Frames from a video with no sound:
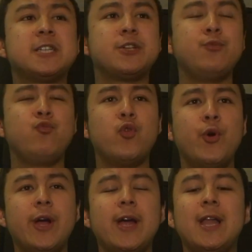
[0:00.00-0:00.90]
to
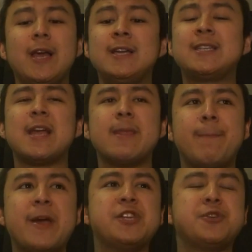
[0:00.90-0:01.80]
really set the
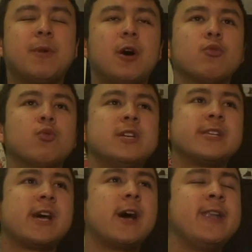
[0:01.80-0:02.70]
benchmark
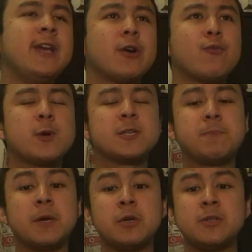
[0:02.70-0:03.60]
was Nico
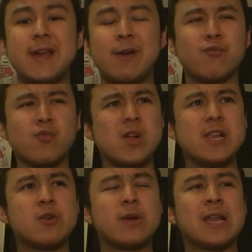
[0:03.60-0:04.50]
Rosberg, who set a
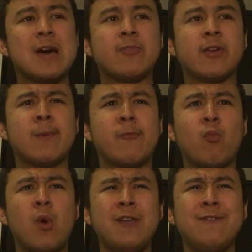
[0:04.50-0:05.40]
really quick lap time of a
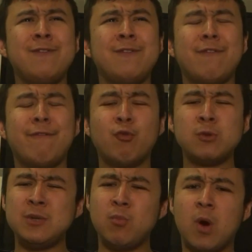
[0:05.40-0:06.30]

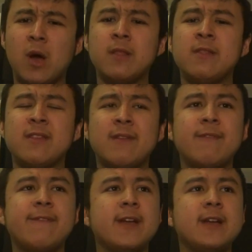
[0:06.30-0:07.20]
1:41
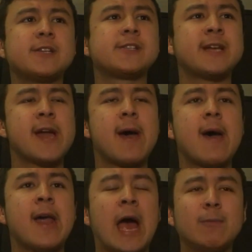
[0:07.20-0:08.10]
something. So
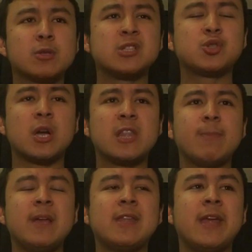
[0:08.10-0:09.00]
yeah, and Hamilton tried to
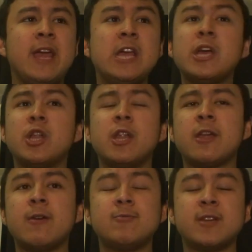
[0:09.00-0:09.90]
beat it, he couldn't do
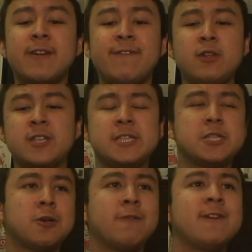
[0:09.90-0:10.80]
it, it was only a few tenths
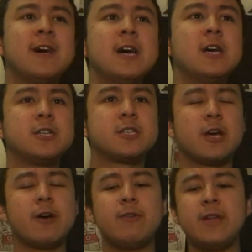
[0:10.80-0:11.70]
off.
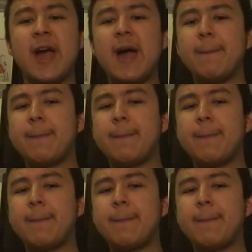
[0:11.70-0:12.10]
So yeah,